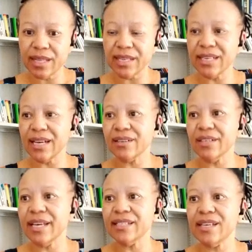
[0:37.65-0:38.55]
that are
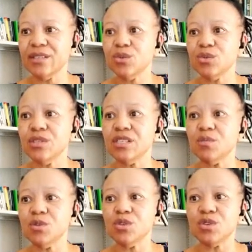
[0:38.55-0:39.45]
related to
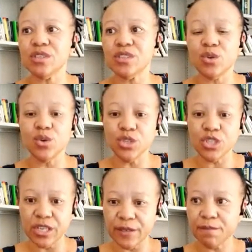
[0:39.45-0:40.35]
dispute
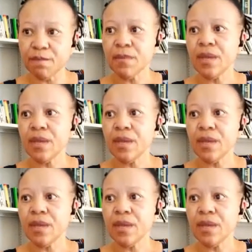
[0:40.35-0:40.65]
resolution,